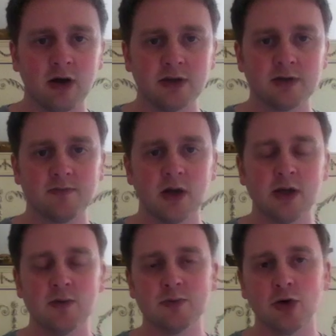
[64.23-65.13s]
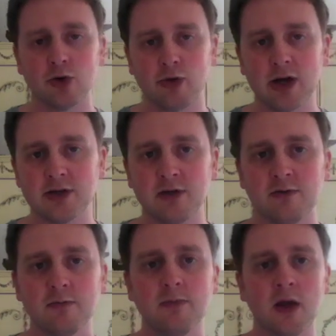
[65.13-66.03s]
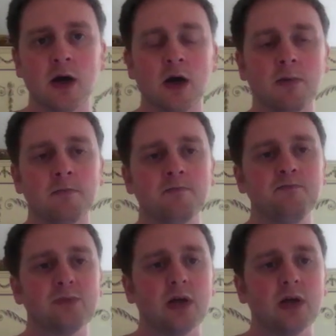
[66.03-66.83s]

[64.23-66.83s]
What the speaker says: fight and he was more aggressive. In